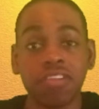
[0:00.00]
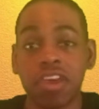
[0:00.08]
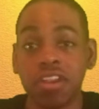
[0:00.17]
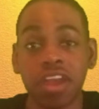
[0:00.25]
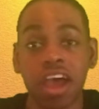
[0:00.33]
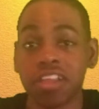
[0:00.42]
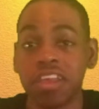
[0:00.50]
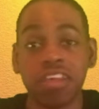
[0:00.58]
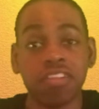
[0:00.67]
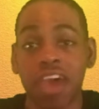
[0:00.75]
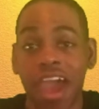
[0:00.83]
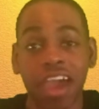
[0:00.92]
They knocked
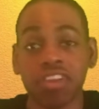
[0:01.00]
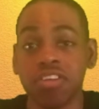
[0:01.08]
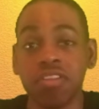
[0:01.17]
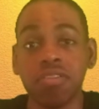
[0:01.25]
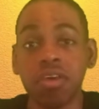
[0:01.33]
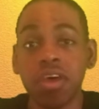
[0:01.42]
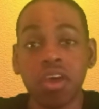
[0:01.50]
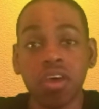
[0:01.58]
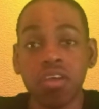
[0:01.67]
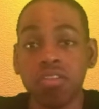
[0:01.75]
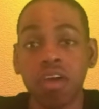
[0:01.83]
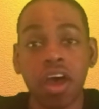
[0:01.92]
the action
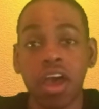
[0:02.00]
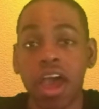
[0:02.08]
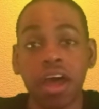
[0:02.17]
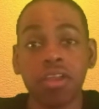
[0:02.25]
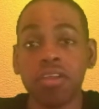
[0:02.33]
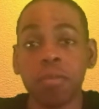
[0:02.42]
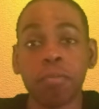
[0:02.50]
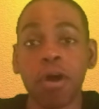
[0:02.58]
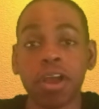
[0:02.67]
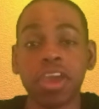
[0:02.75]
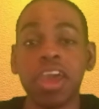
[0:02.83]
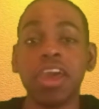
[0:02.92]
not out of the
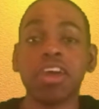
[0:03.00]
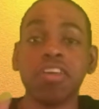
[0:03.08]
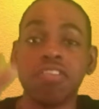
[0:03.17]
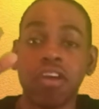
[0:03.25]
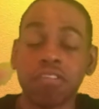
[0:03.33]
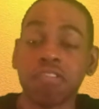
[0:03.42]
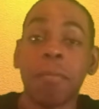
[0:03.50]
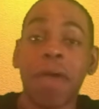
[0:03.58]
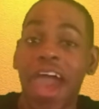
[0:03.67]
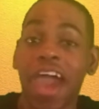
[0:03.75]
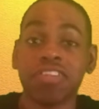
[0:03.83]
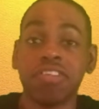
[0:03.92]
park again. Because there's some
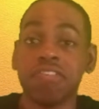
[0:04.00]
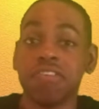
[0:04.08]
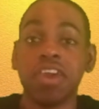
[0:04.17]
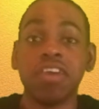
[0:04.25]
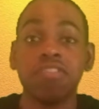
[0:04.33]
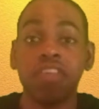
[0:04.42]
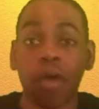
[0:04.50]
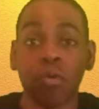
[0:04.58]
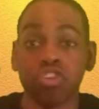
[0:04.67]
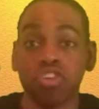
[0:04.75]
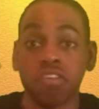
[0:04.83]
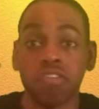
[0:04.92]
action scenes that
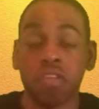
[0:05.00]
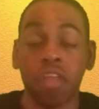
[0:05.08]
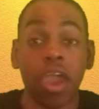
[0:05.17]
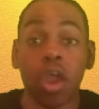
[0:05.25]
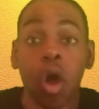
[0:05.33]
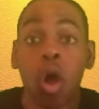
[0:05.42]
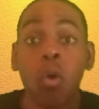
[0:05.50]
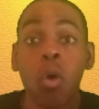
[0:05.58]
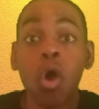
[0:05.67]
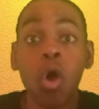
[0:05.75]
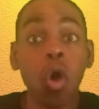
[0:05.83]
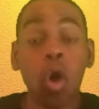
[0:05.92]
were just like, oh.
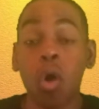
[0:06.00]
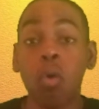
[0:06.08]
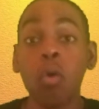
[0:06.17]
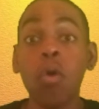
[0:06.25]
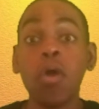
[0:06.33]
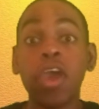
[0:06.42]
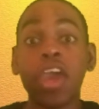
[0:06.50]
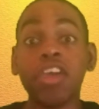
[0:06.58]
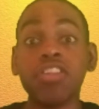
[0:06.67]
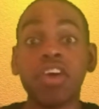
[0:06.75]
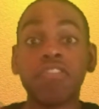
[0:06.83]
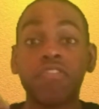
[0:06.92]
It
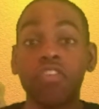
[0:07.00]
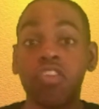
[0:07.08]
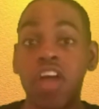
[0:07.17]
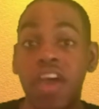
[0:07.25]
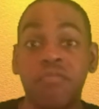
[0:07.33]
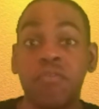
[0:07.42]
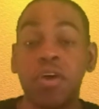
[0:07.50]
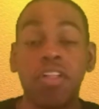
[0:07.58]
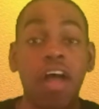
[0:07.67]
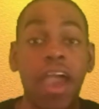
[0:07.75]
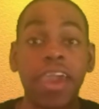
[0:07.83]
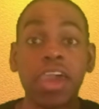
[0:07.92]
just left you
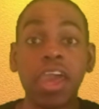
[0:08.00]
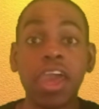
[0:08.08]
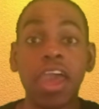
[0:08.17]
like